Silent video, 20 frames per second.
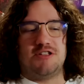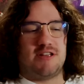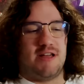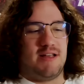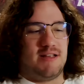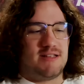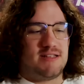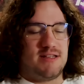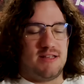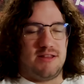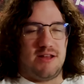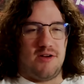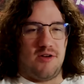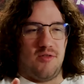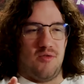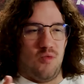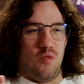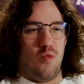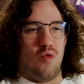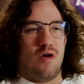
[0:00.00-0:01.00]
like sit there
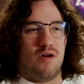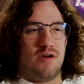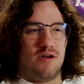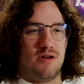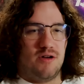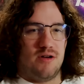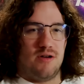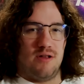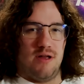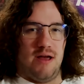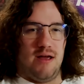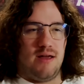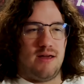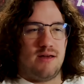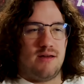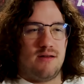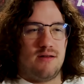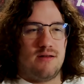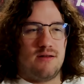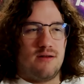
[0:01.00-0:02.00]
and wonder like,
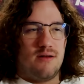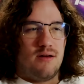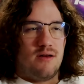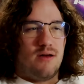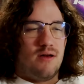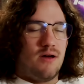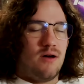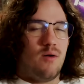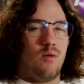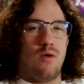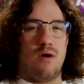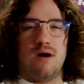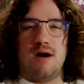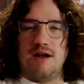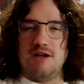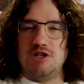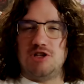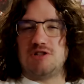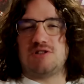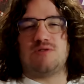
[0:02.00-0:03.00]
what did I
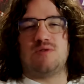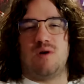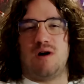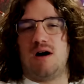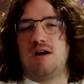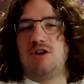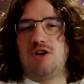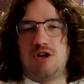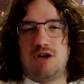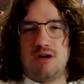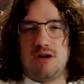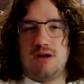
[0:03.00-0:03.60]
just watch?